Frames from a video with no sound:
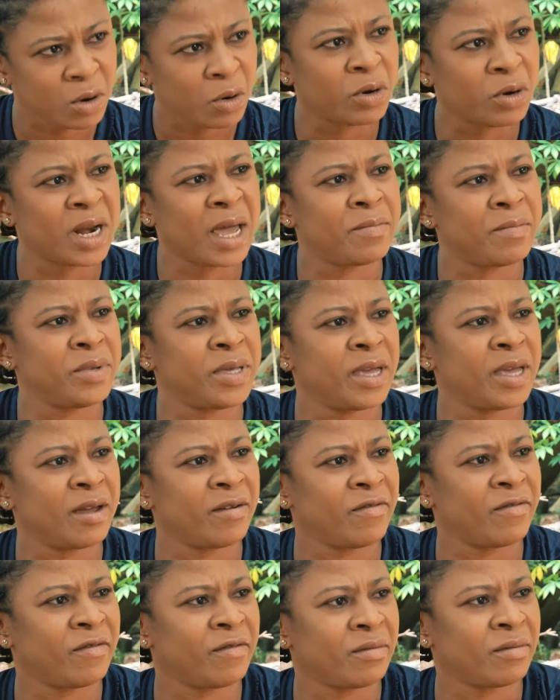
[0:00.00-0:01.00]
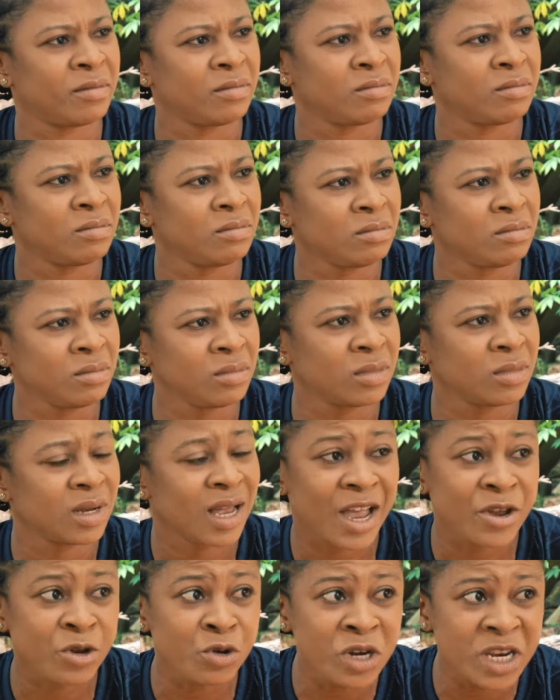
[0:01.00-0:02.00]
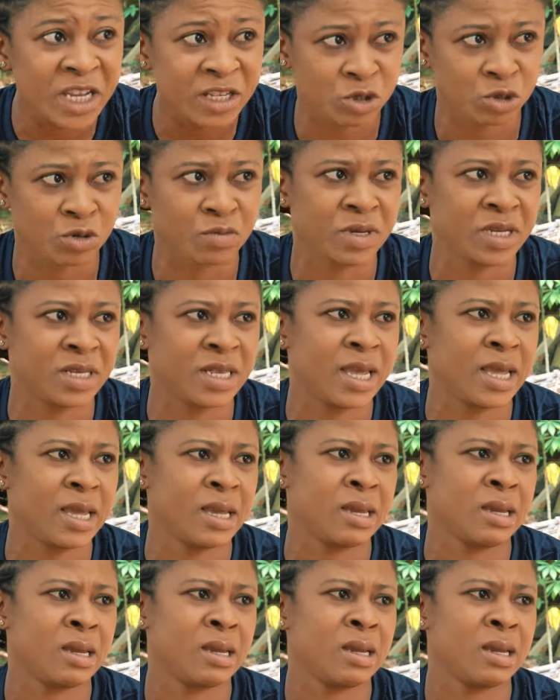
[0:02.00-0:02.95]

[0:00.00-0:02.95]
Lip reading: on our behalf. And you need to be there.